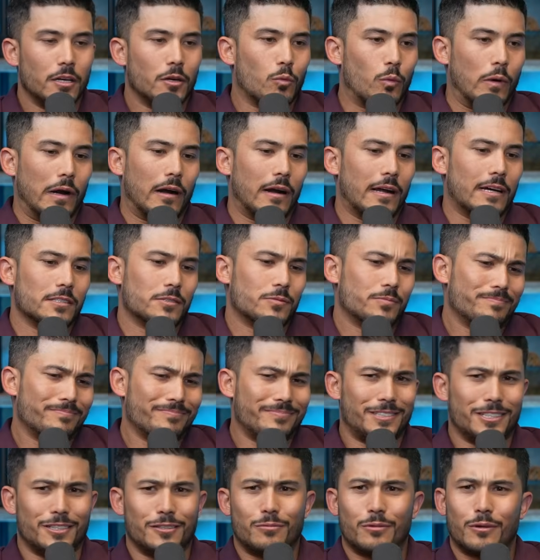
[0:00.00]
Whereas,
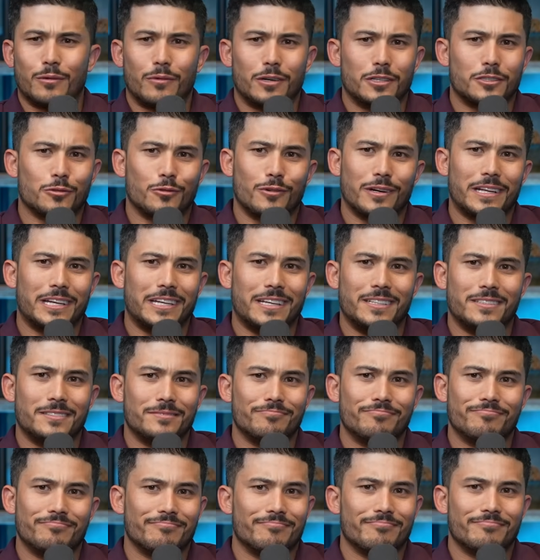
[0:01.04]
dude, when we're 20,
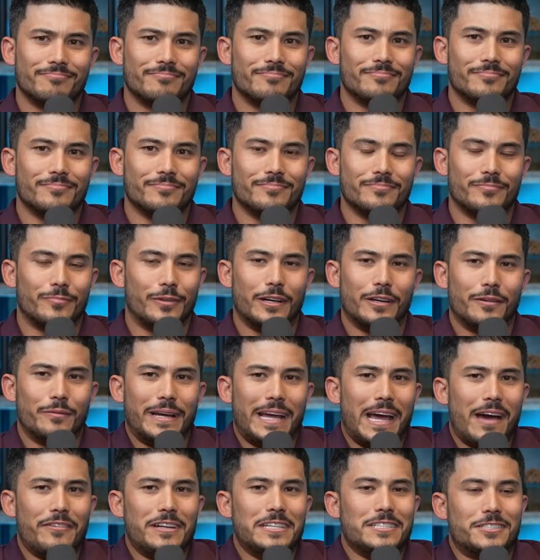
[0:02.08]
we
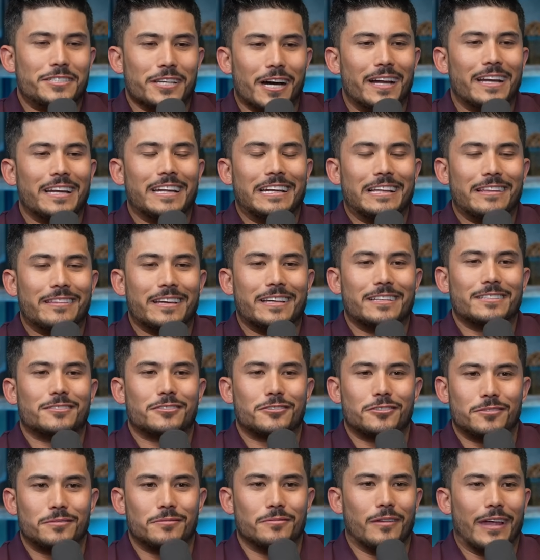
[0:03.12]
haven't done anything
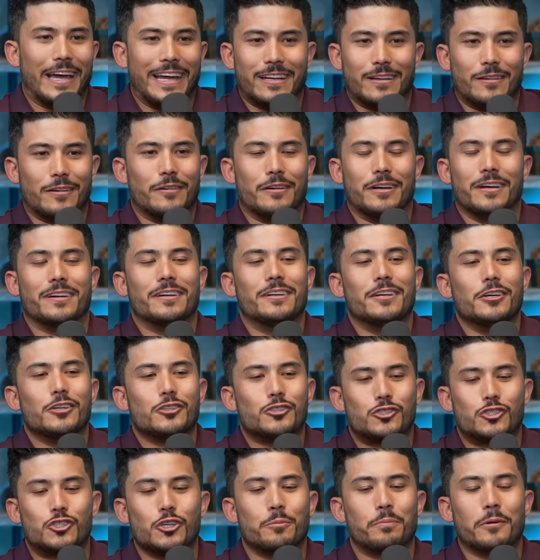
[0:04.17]

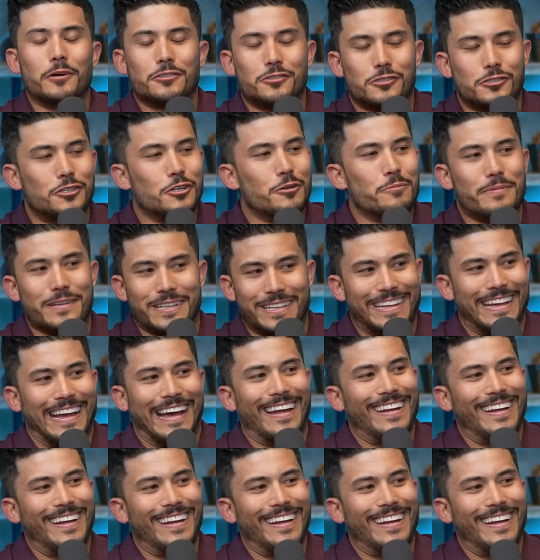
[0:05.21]
super stupid yet.